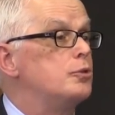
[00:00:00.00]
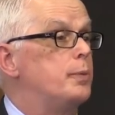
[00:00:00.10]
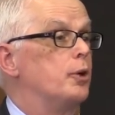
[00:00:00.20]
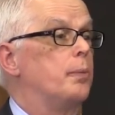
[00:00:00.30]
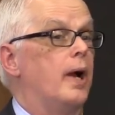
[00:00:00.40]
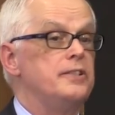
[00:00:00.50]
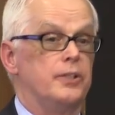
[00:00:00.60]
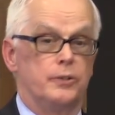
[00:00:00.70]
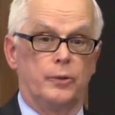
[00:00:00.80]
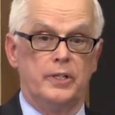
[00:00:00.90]
was pure
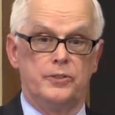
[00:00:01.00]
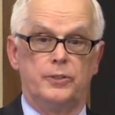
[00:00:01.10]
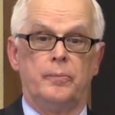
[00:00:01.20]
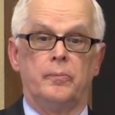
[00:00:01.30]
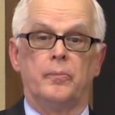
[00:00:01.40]
price increase.